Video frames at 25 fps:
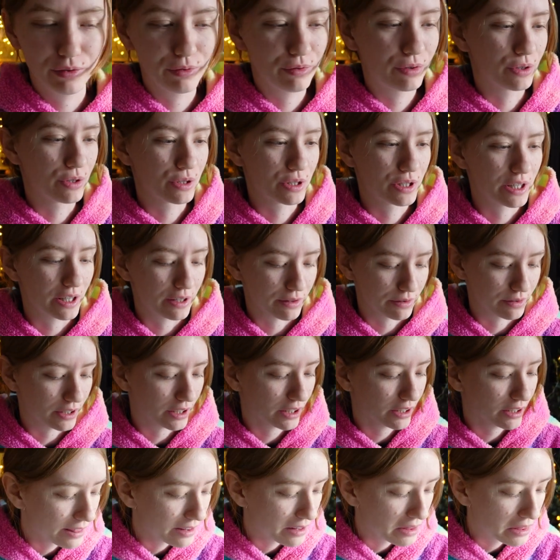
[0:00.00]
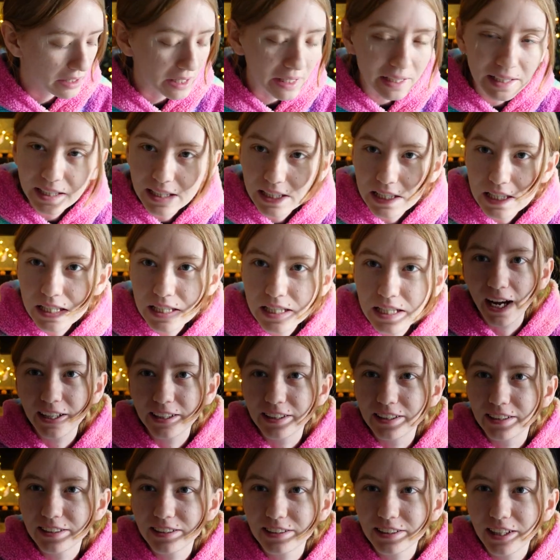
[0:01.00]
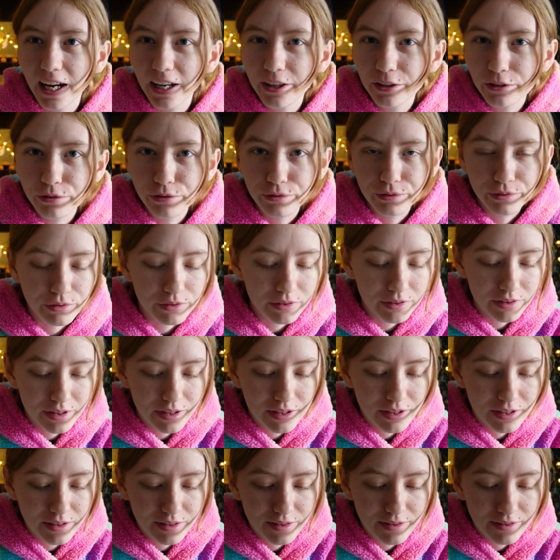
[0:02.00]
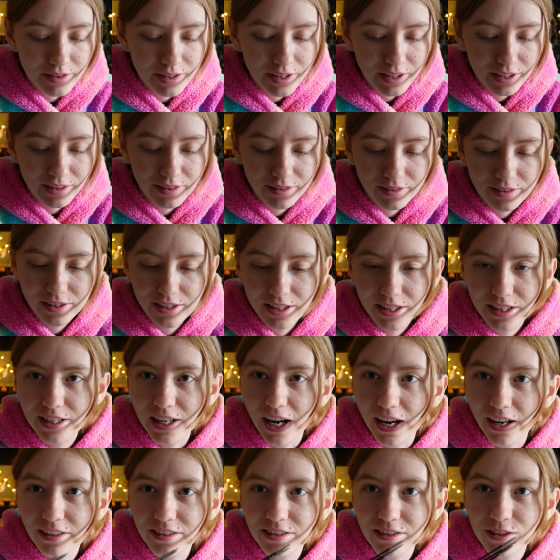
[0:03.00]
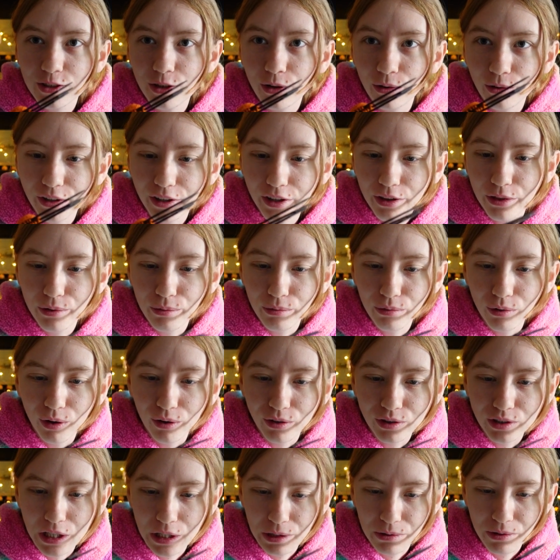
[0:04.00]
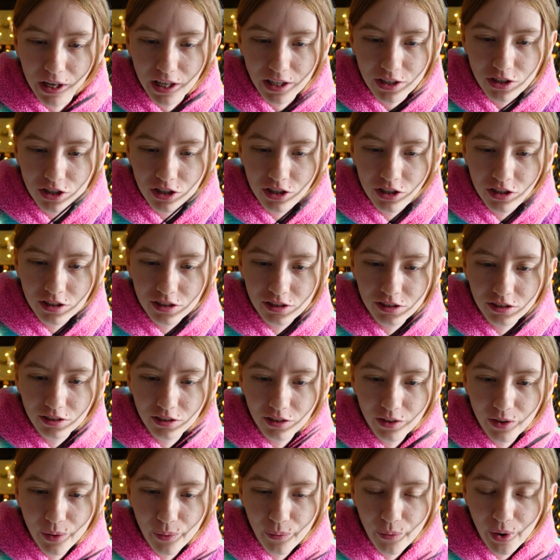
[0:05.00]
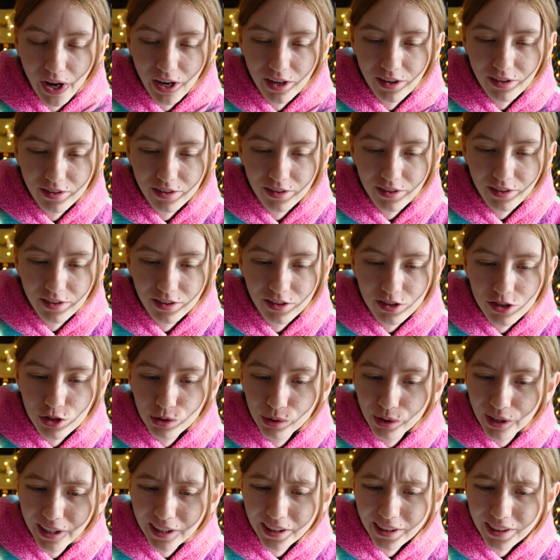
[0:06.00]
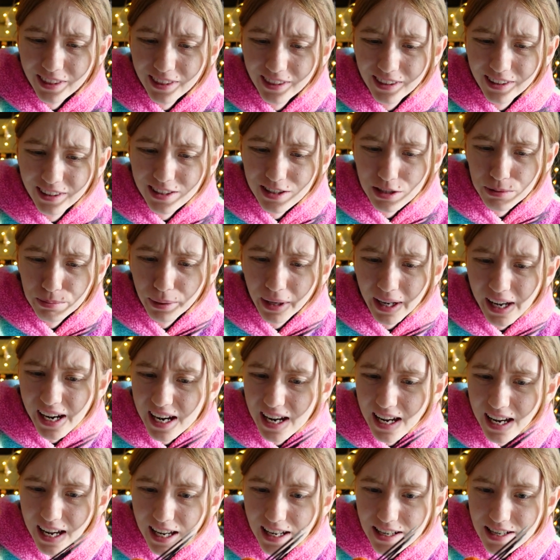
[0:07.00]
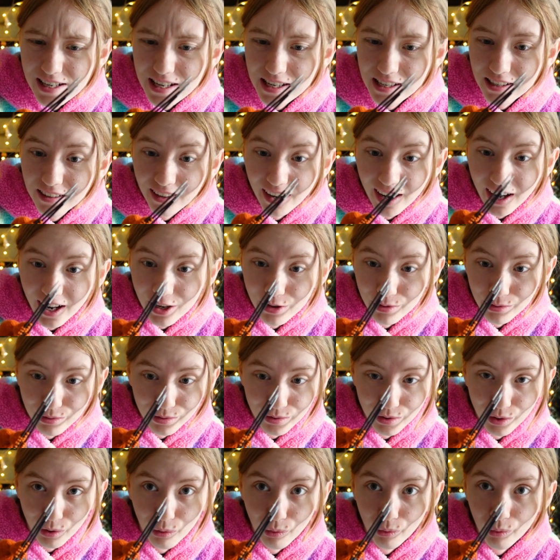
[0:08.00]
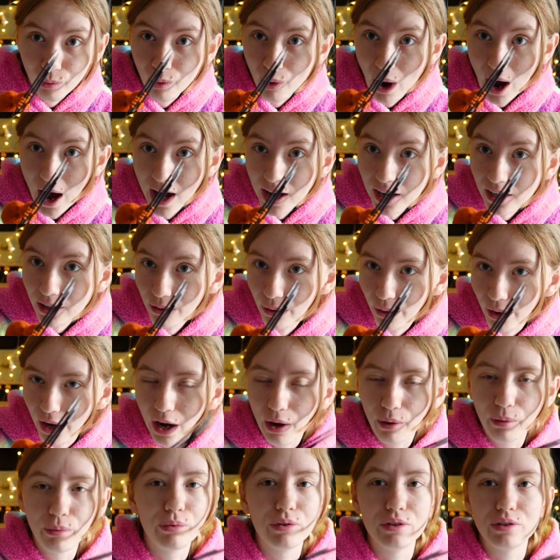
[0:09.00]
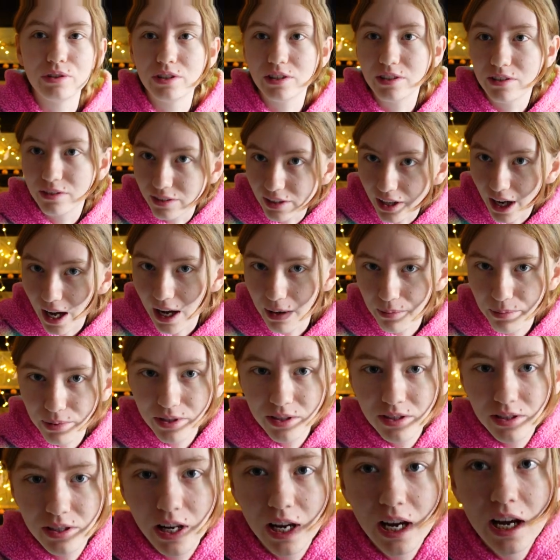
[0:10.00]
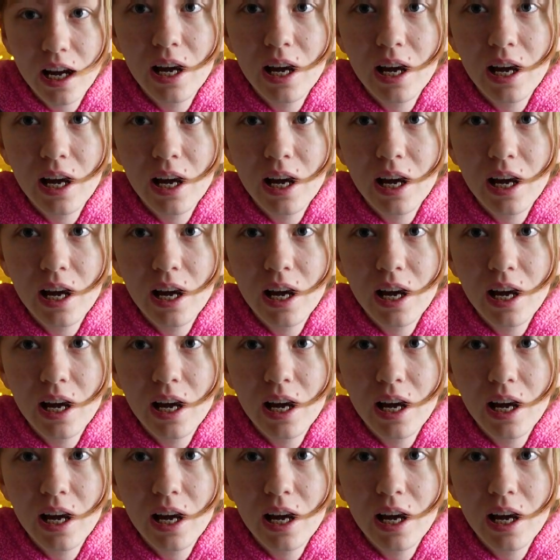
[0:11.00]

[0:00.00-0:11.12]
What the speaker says: for stuffing. The thing is, I kind of started going in the wrong direction when doing the spider head, and I don't know why or how this even happened,